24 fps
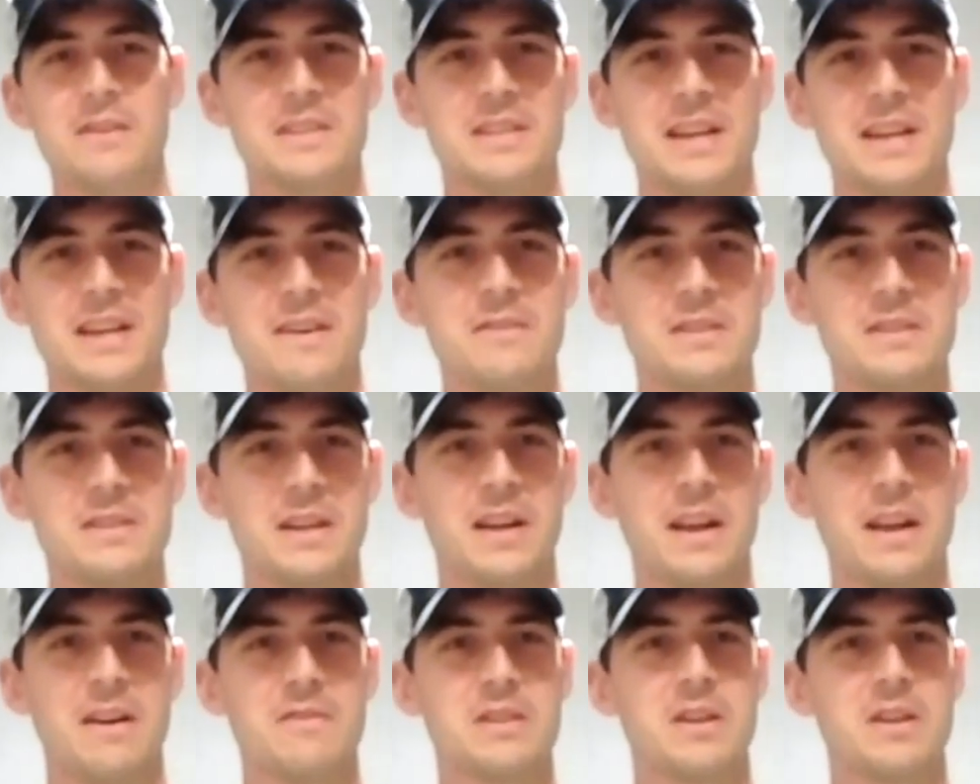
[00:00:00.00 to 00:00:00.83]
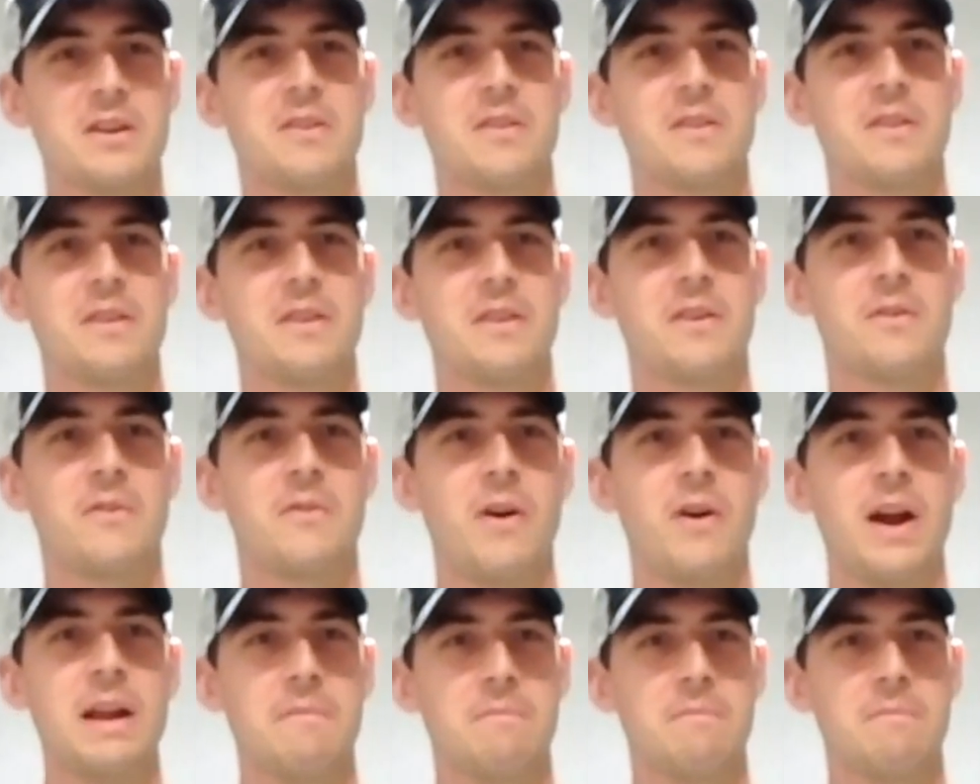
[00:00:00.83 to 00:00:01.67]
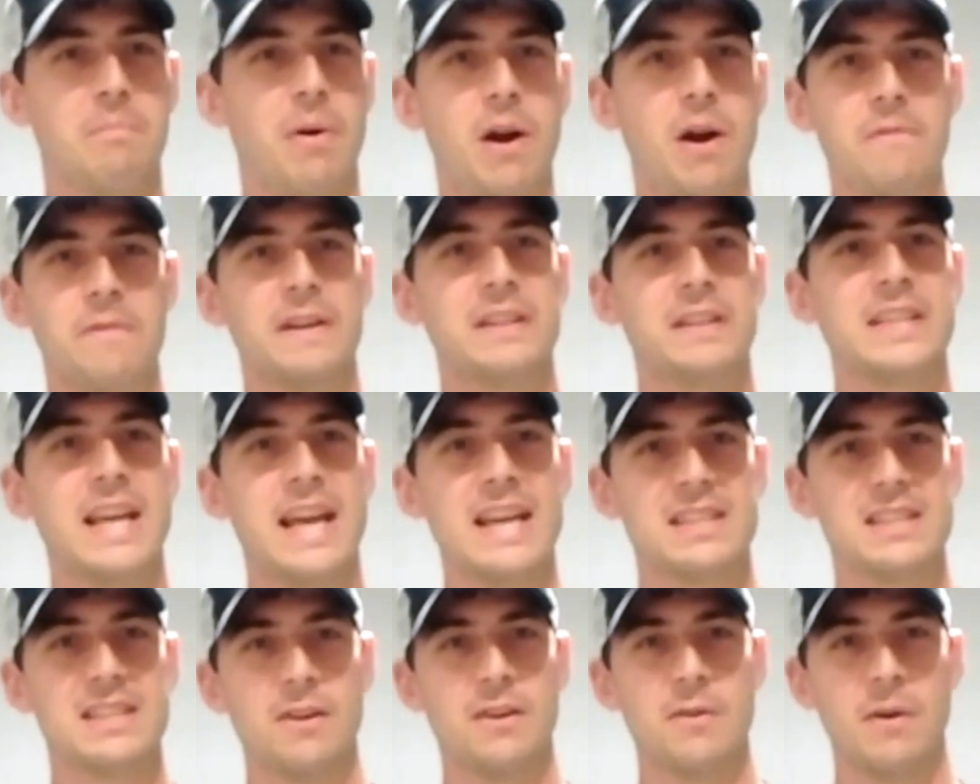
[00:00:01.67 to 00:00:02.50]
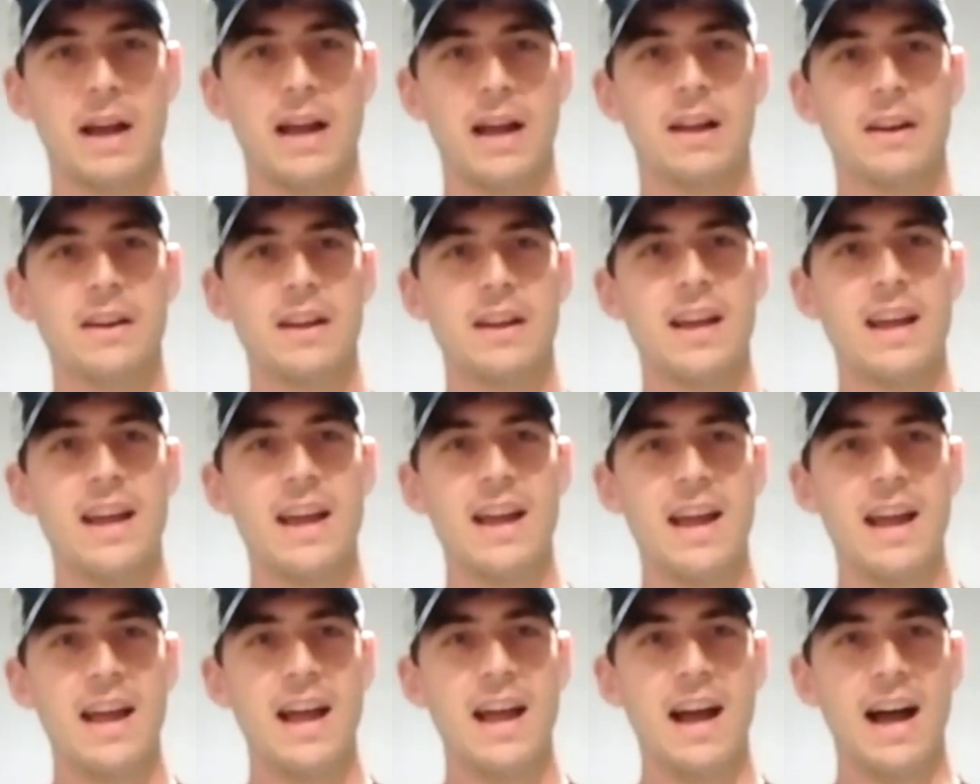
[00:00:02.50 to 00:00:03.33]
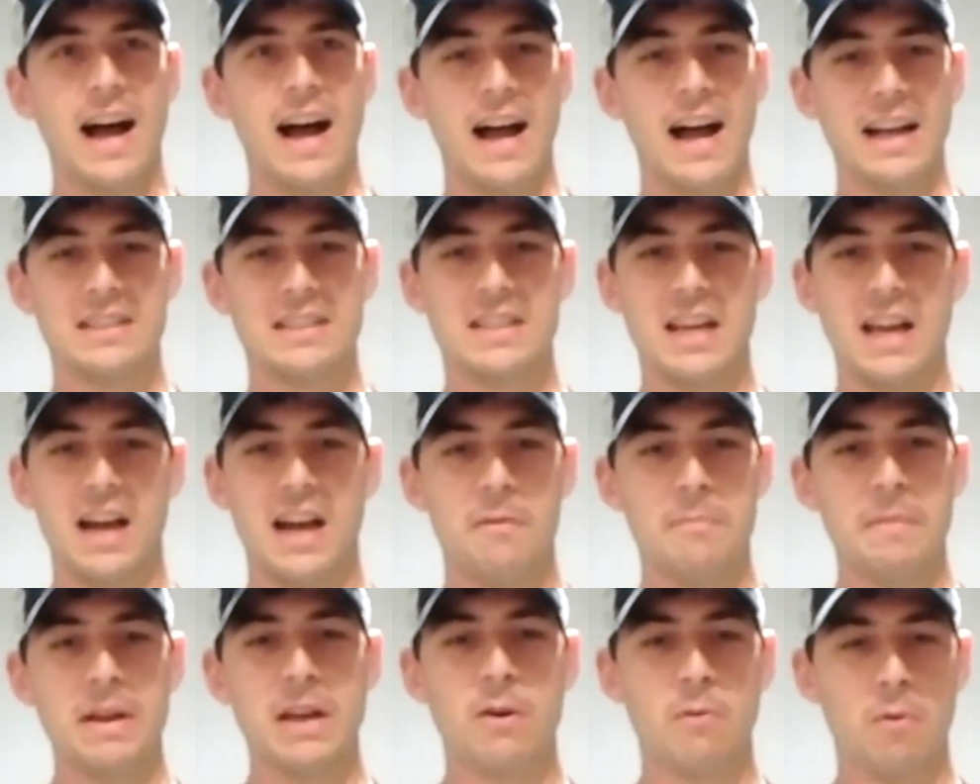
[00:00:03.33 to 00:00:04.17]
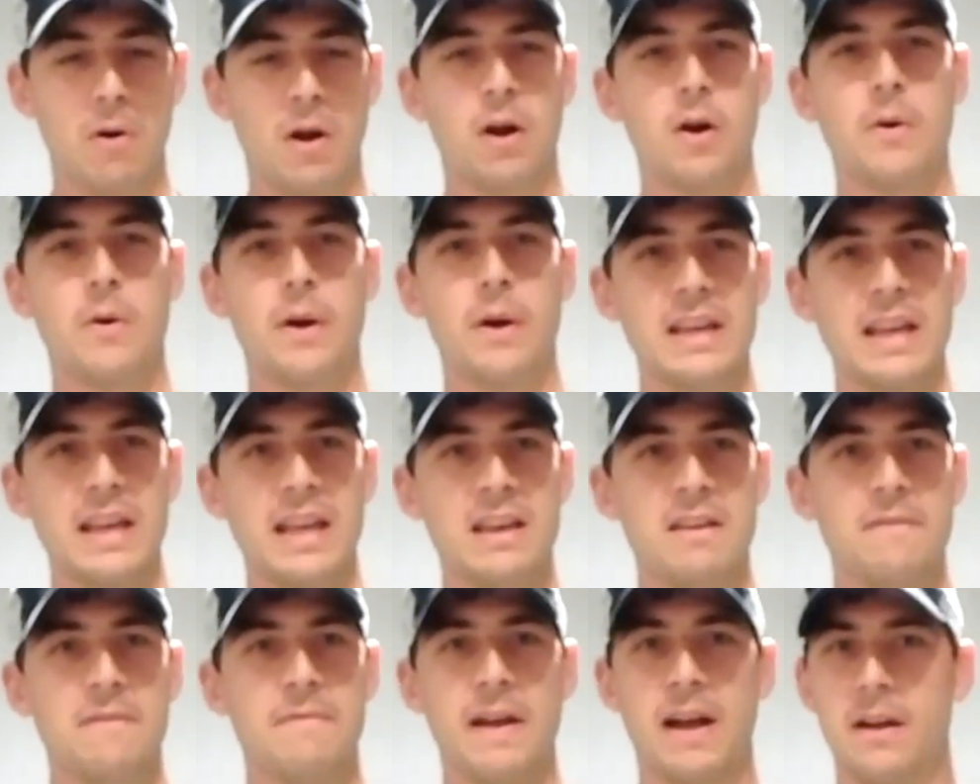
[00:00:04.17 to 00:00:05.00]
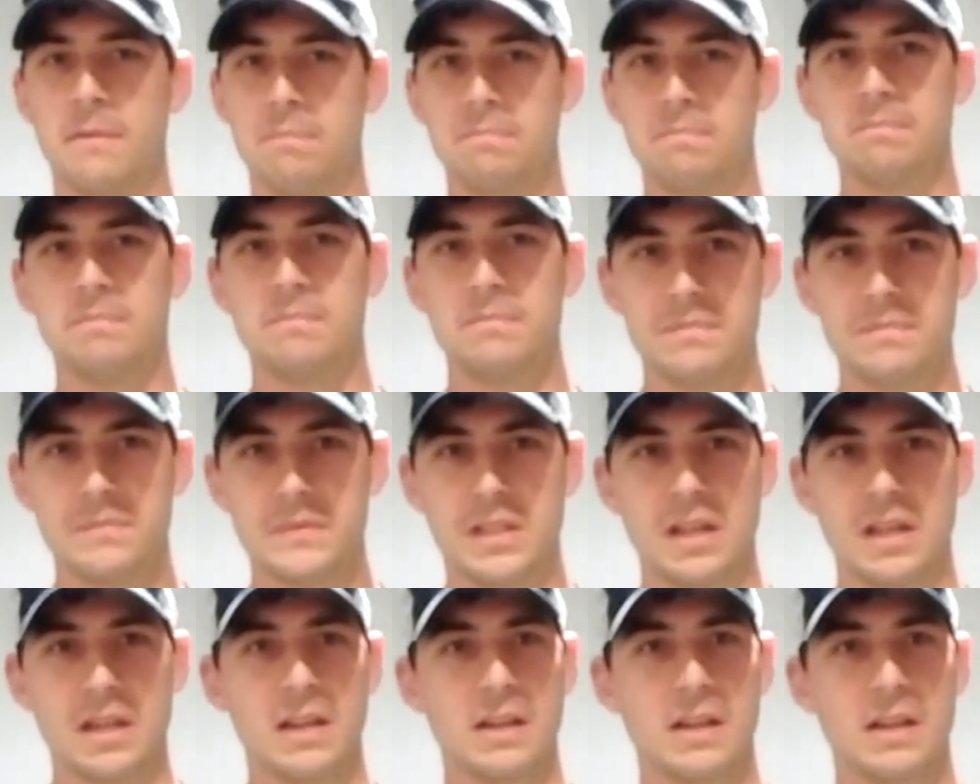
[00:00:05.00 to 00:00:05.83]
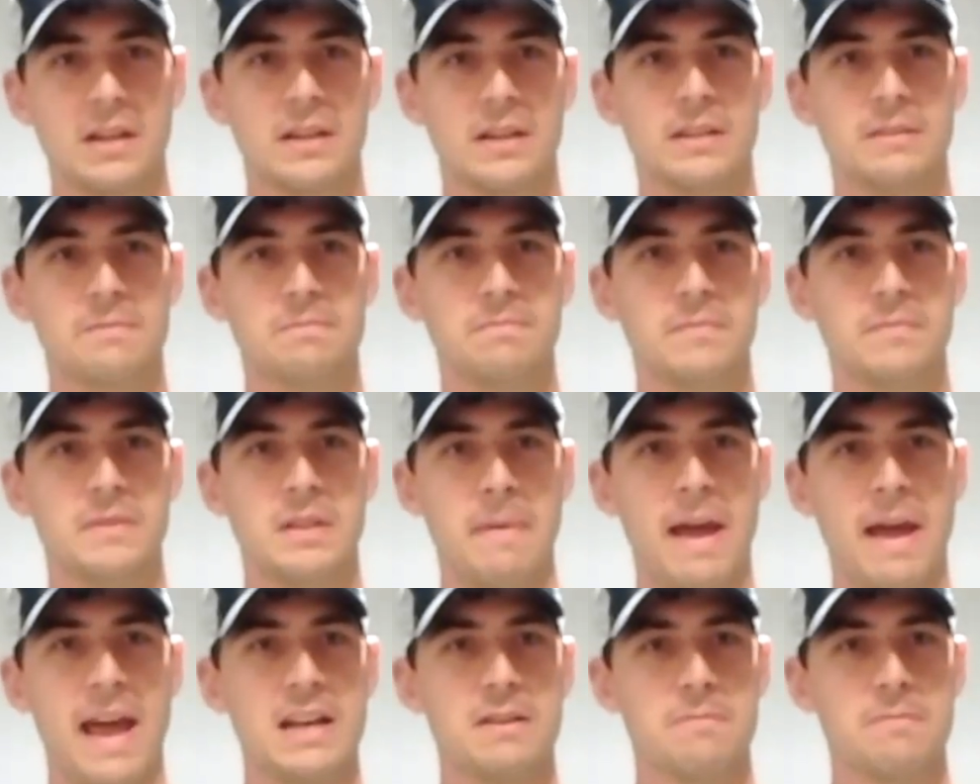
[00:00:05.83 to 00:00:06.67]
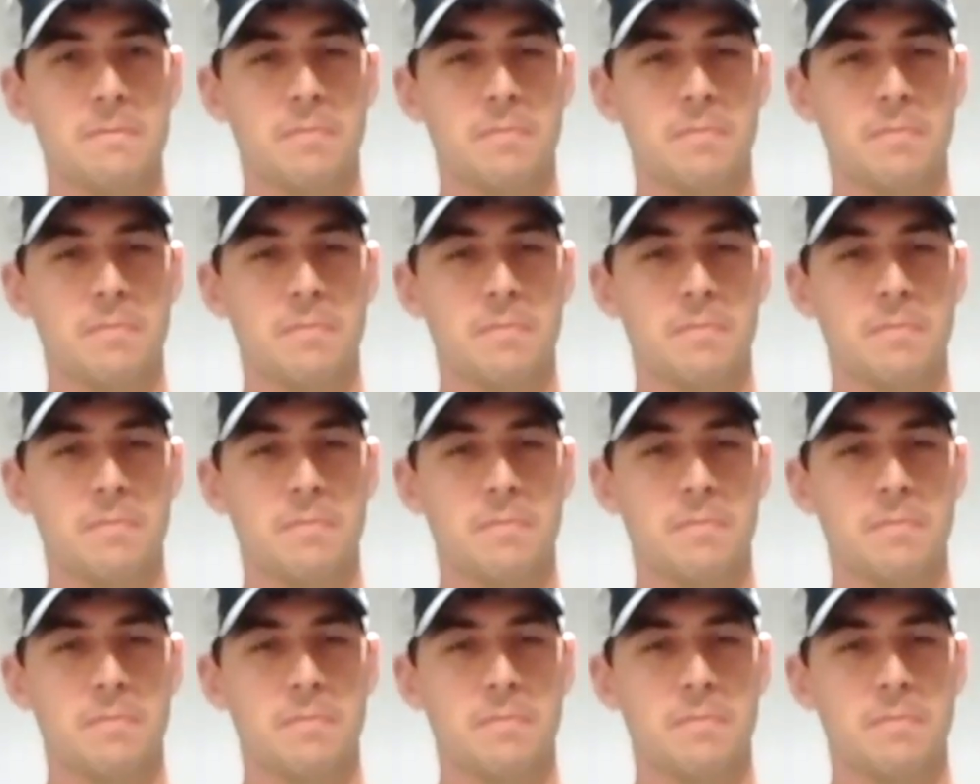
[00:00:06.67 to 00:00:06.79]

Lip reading: You know, it was a great, perfect testing ground to help me grow and develop to the management